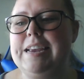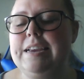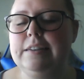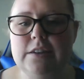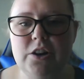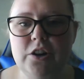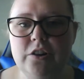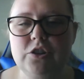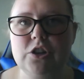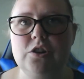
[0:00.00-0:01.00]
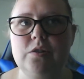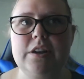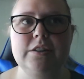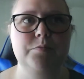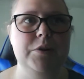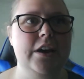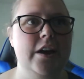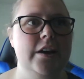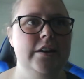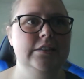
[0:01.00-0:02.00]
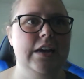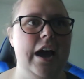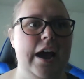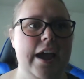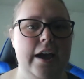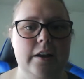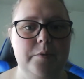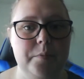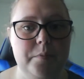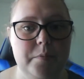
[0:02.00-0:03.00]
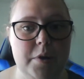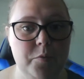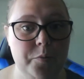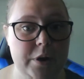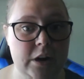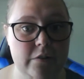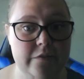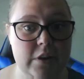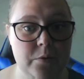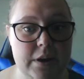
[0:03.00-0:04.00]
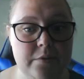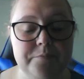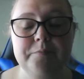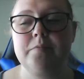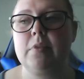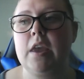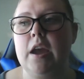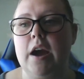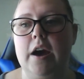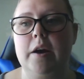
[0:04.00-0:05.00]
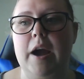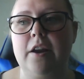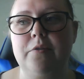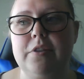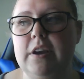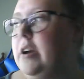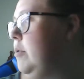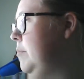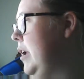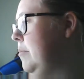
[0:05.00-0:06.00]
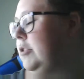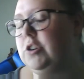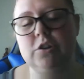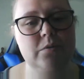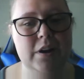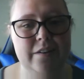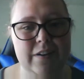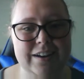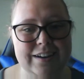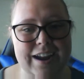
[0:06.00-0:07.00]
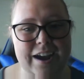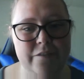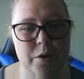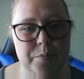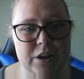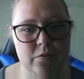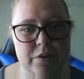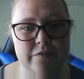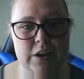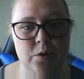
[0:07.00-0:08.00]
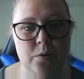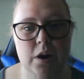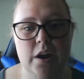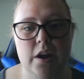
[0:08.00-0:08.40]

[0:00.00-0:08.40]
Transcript: easier to do this because I had people peer reviewing. I don't think I would be able to do it if I didn't have a peer reviewer,